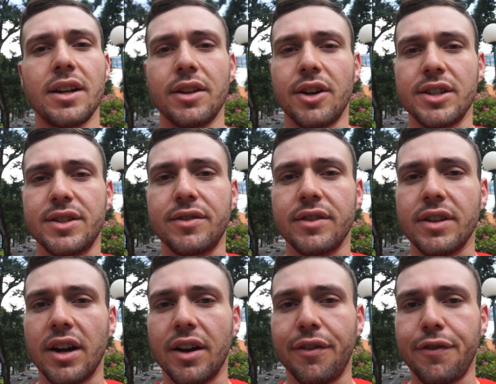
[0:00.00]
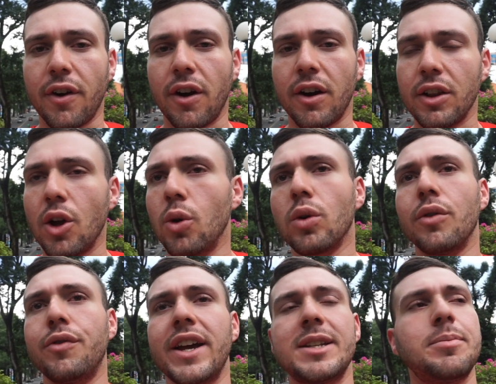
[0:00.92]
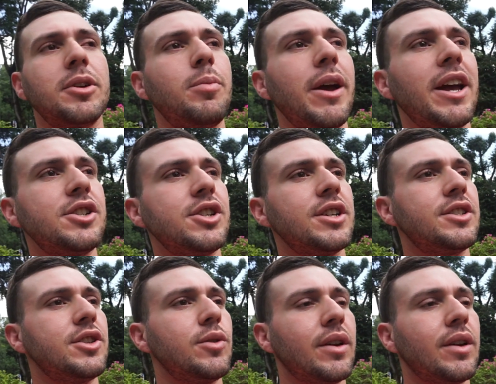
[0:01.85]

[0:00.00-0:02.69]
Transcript: There's our local Facebook pages,